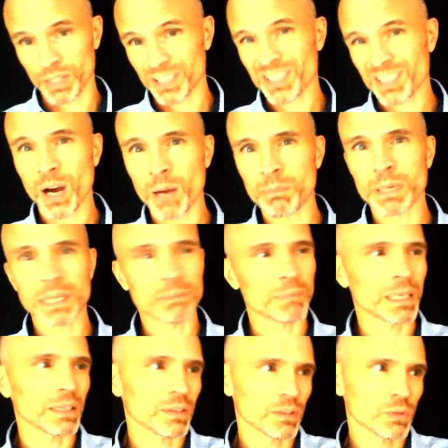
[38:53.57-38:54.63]
the topic,
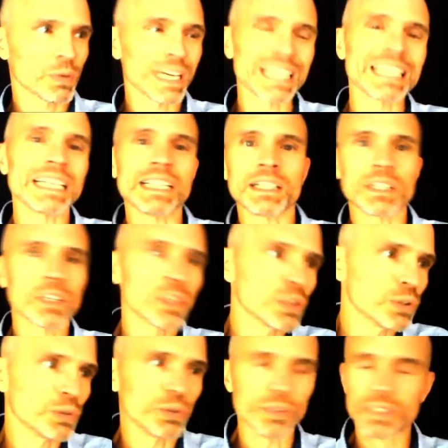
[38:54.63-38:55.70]
but quickly
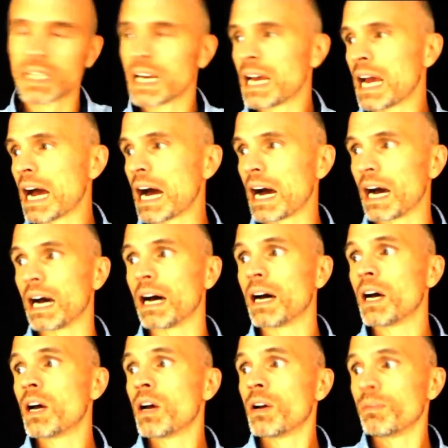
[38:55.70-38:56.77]
include
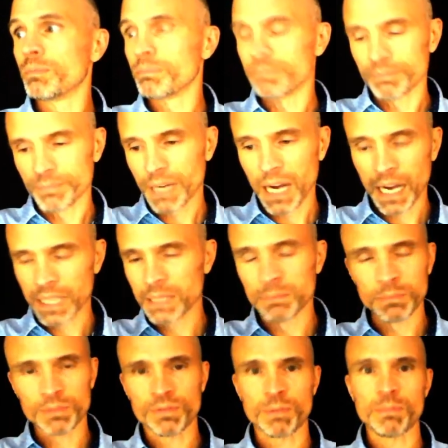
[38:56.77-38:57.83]

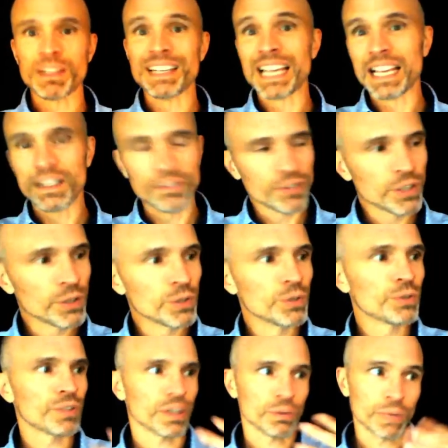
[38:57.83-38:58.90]
items from the day's
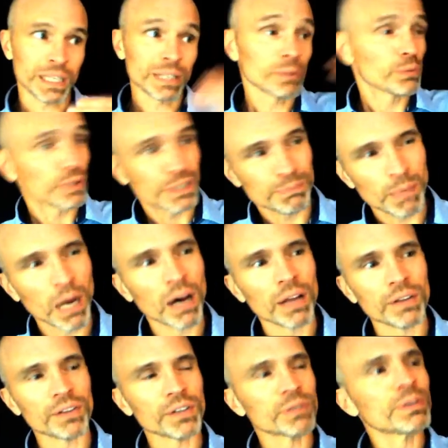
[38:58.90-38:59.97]
news and quickly
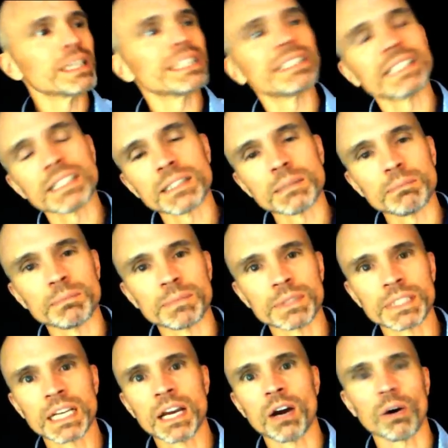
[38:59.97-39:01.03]
respond to
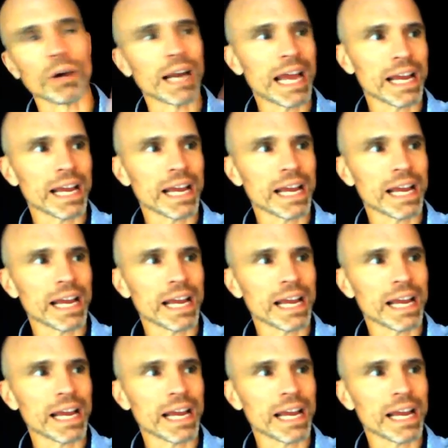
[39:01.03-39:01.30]
criticisms or